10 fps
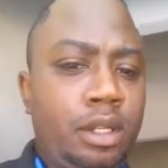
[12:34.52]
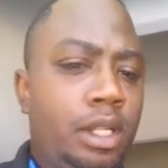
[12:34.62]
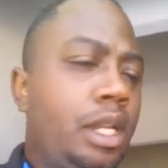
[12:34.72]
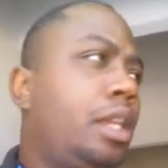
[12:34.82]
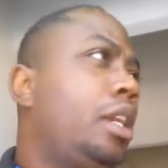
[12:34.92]

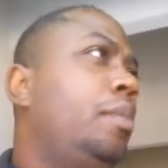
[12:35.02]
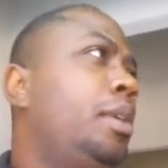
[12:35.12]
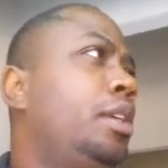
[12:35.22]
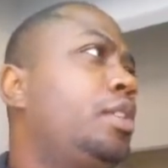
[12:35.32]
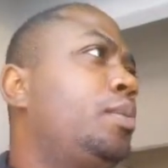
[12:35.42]
lady
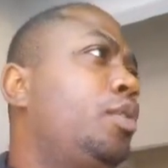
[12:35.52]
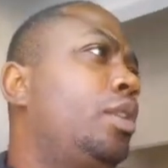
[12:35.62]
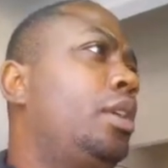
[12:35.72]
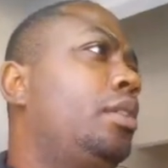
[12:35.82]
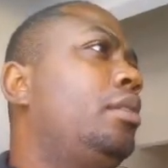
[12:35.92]
came in this
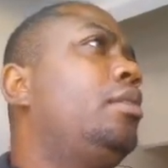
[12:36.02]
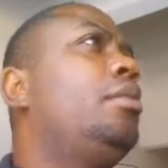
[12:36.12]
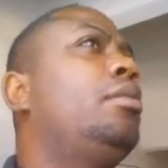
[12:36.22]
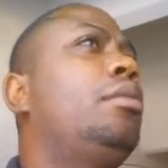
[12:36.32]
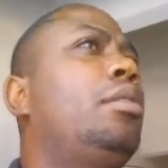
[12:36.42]
morning,
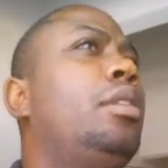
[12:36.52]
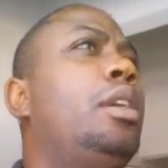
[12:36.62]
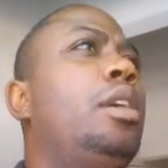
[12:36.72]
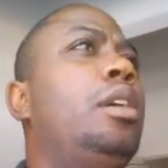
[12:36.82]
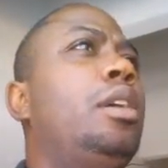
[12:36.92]

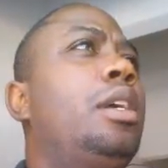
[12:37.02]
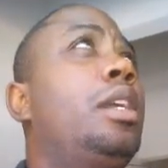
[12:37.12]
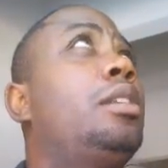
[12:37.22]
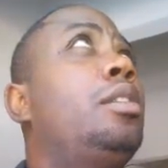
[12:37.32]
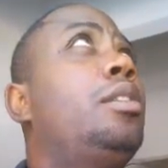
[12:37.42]
I
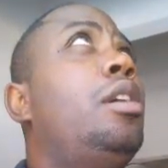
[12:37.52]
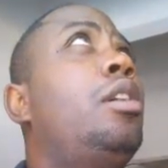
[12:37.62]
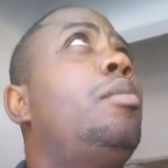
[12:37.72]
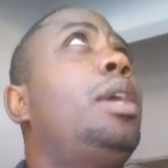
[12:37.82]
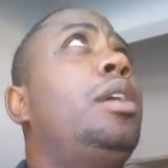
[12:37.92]
guess to
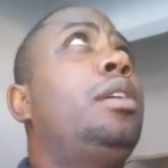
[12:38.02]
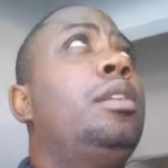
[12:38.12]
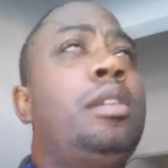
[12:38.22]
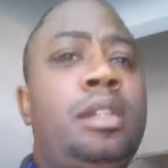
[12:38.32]
talk about it.